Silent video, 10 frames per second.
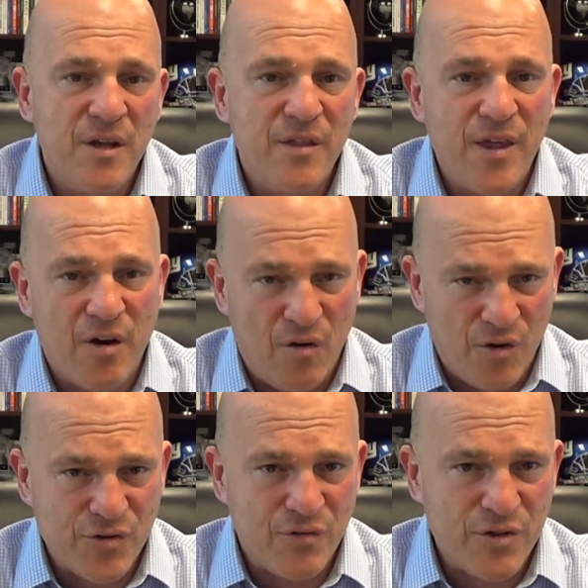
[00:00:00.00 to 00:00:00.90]
They're
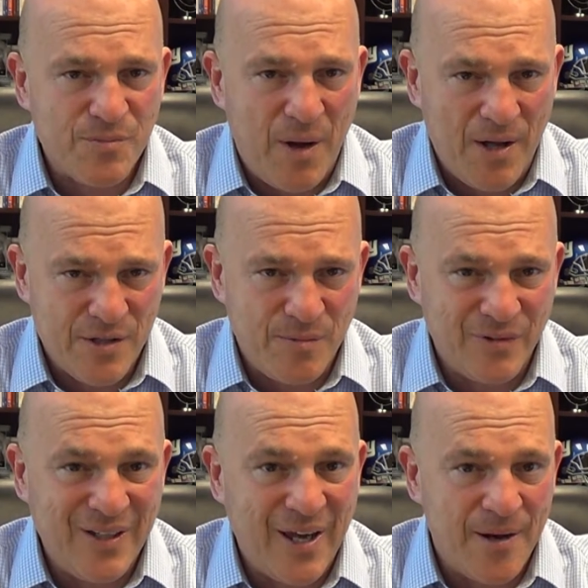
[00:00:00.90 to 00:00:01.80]
also responsible
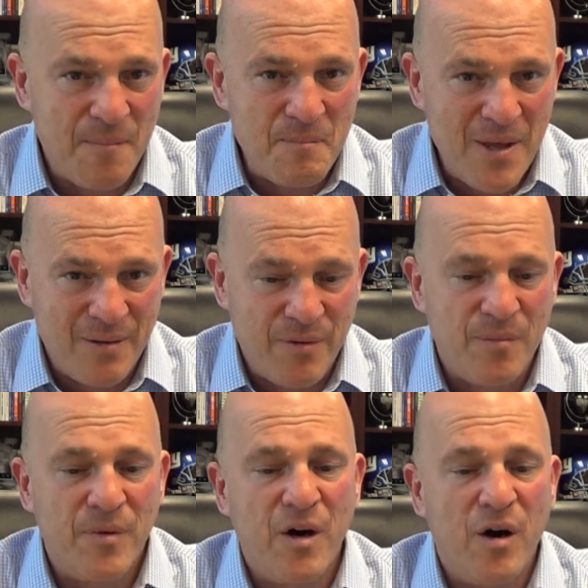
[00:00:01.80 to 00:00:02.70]
to get a
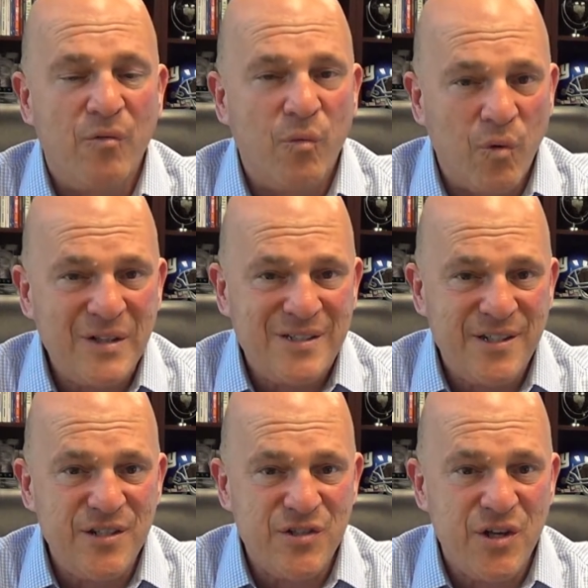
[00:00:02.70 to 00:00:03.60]
minimum of 1
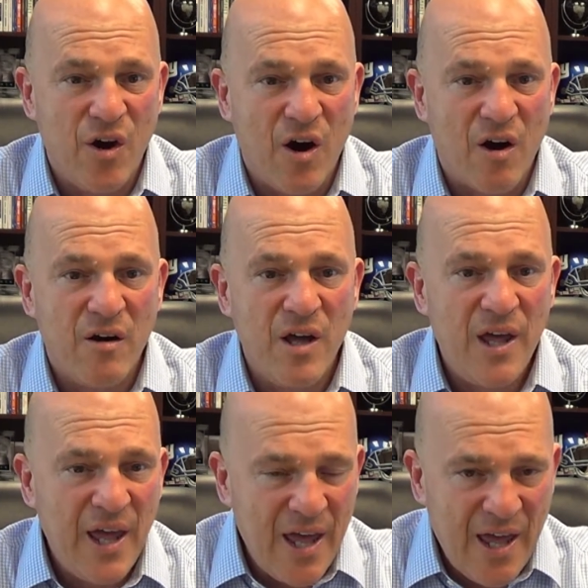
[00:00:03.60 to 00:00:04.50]
CCR
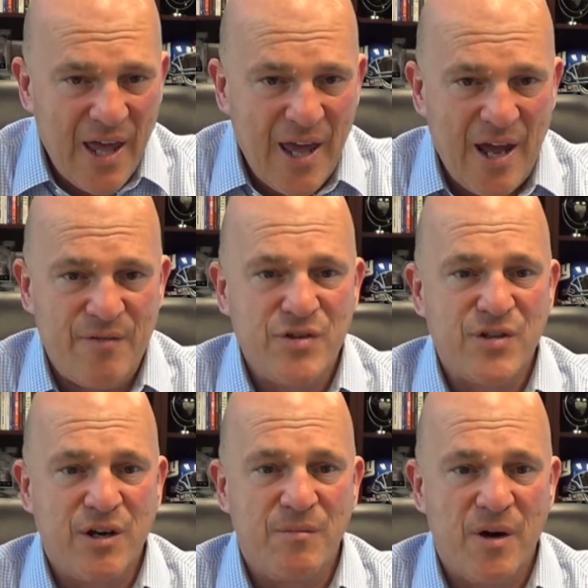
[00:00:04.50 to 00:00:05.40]
every
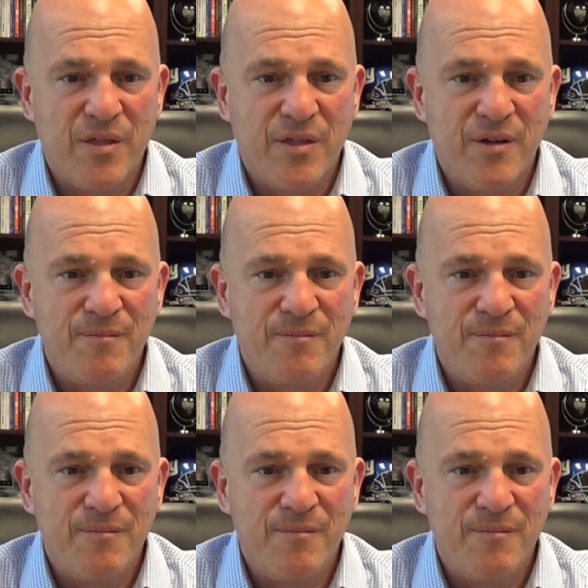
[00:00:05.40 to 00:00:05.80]
single month.